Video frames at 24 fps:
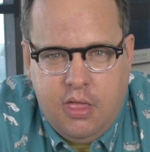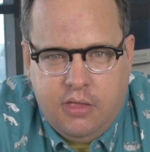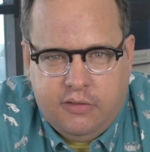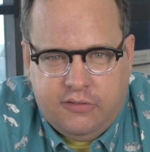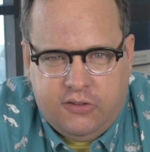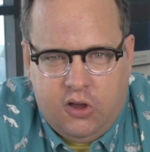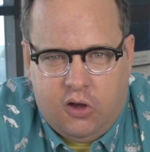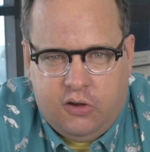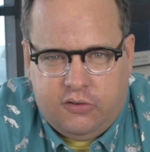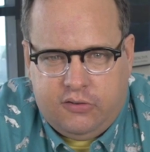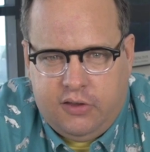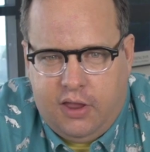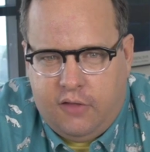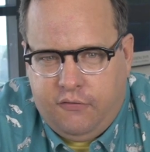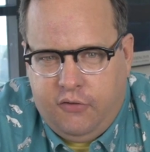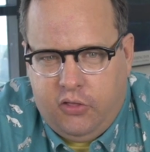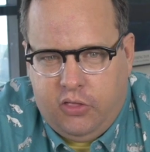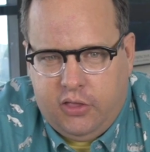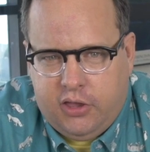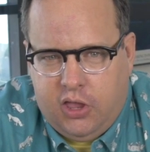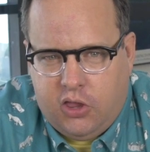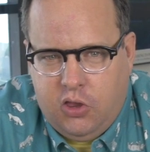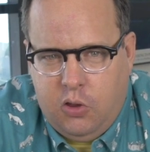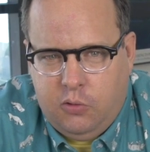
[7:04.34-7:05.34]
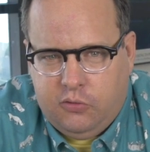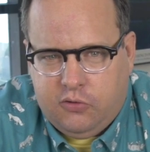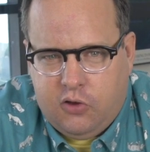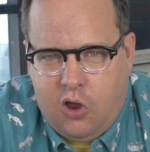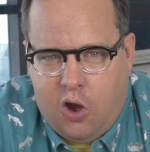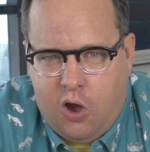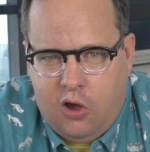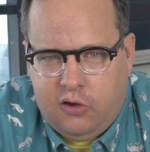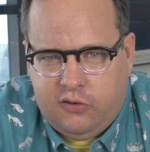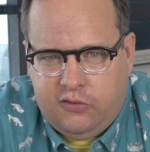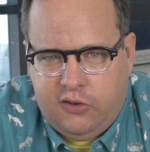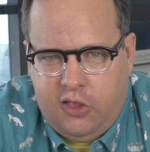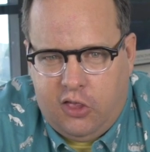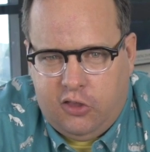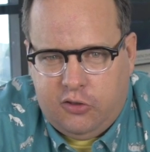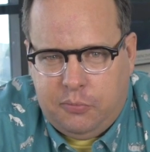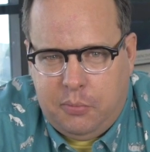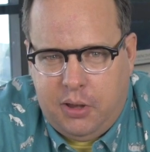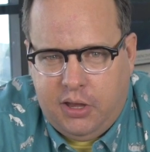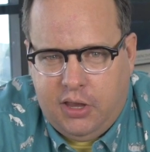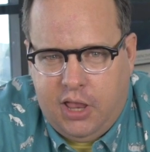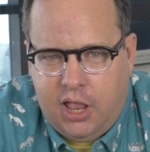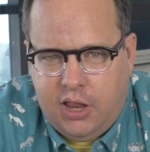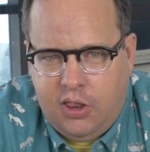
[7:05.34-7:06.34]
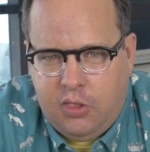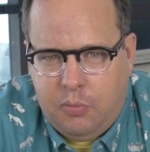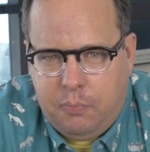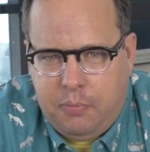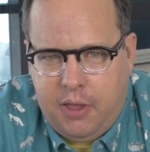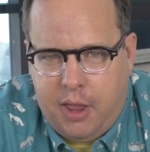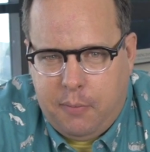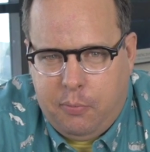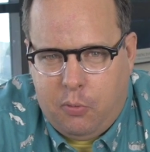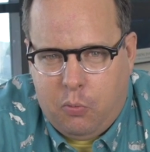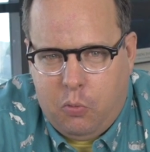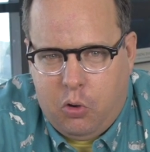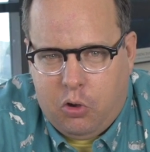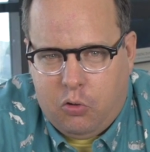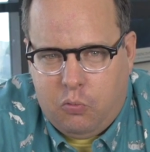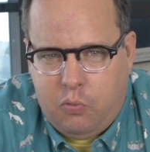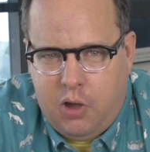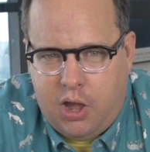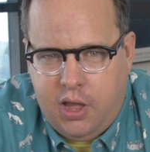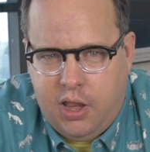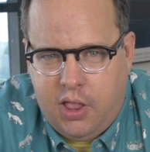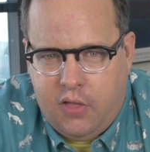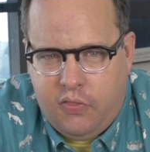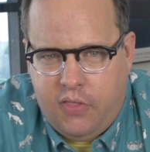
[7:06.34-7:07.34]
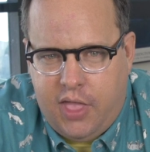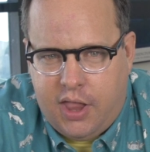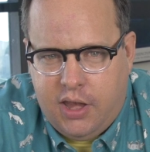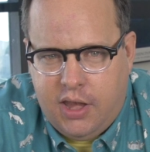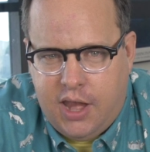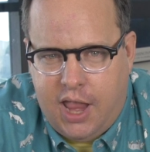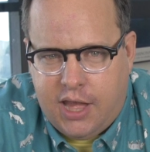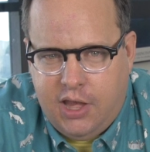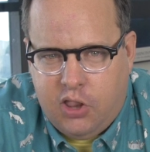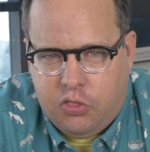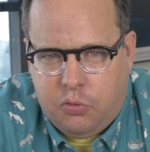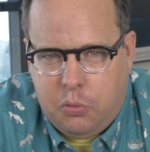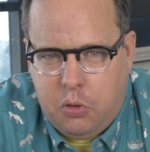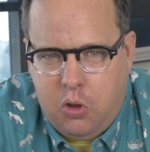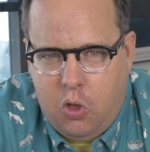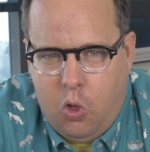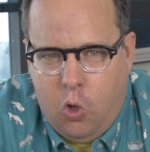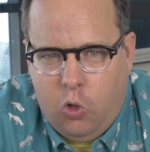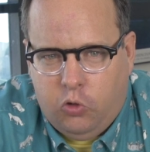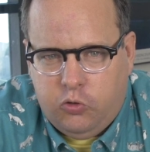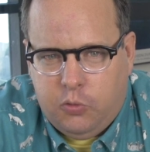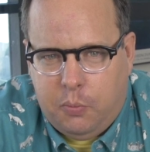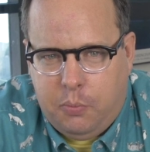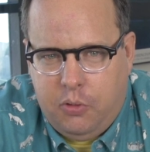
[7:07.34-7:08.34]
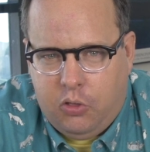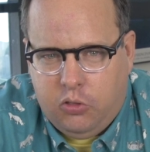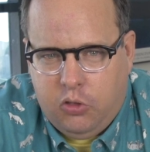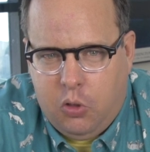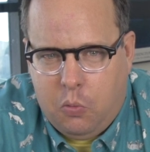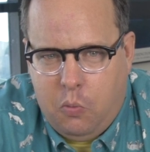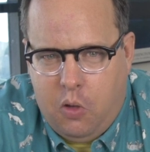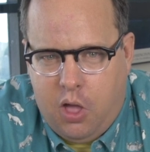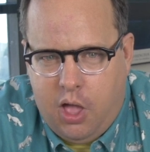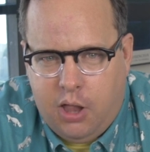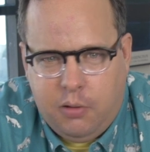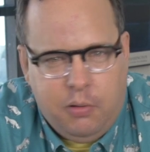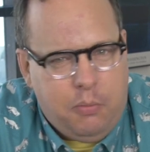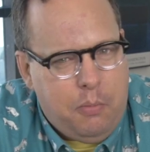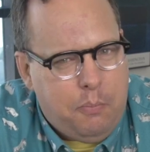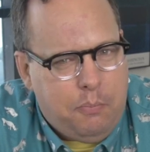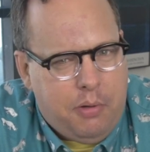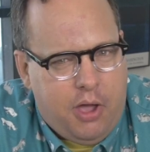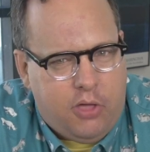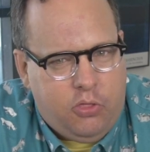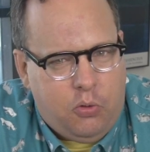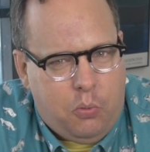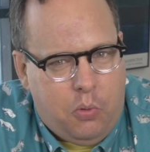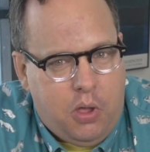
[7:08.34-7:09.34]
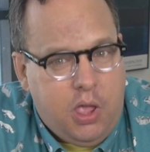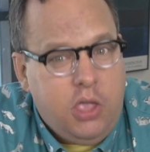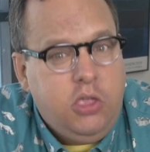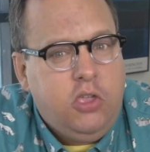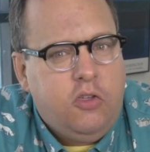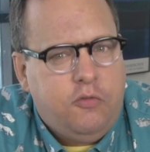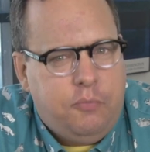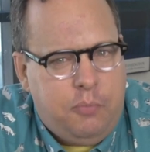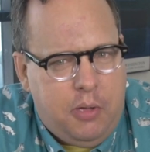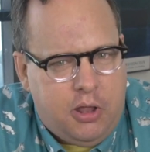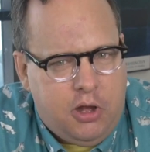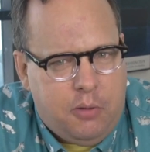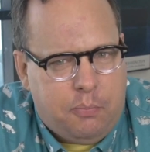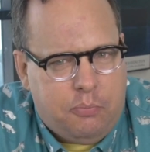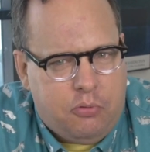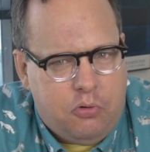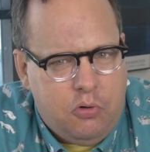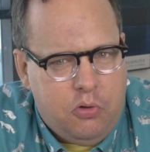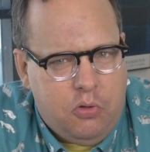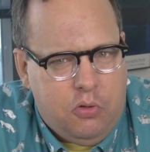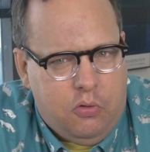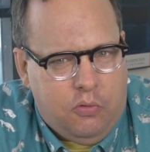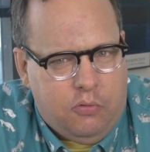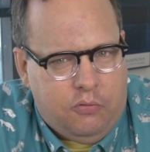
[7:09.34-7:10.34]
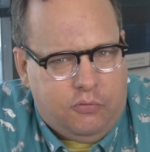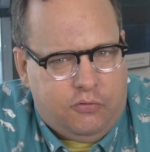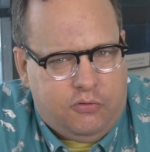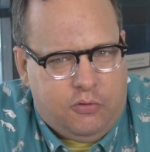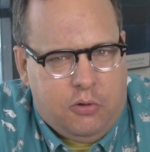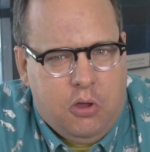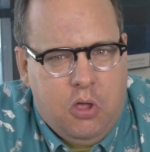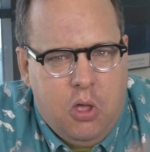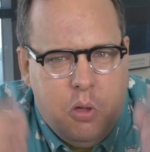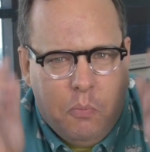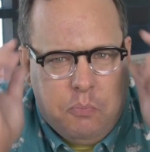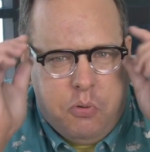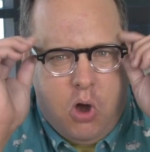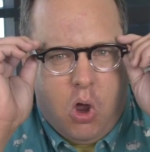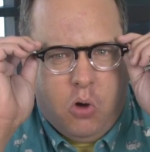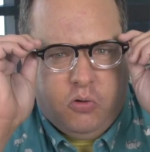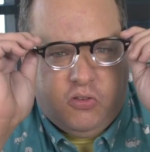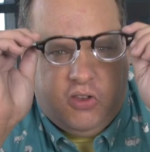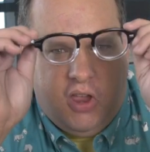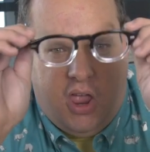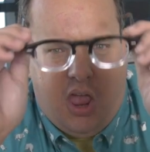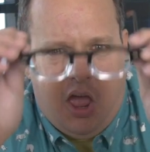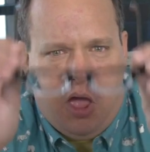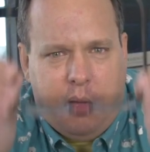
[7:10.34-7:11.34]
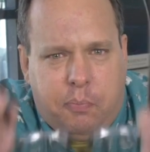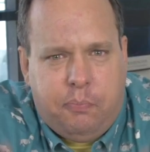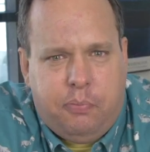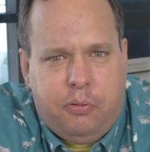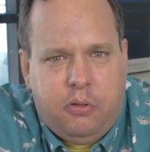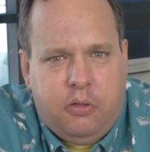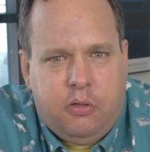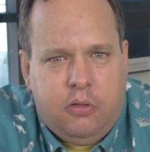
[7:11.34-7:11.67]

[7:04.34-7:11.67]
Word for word: Seriously, I feel like a used car salesman getting the paperwork ready on that 93 Oldsmobile you want. And by the way, you've been approved. Pro tip.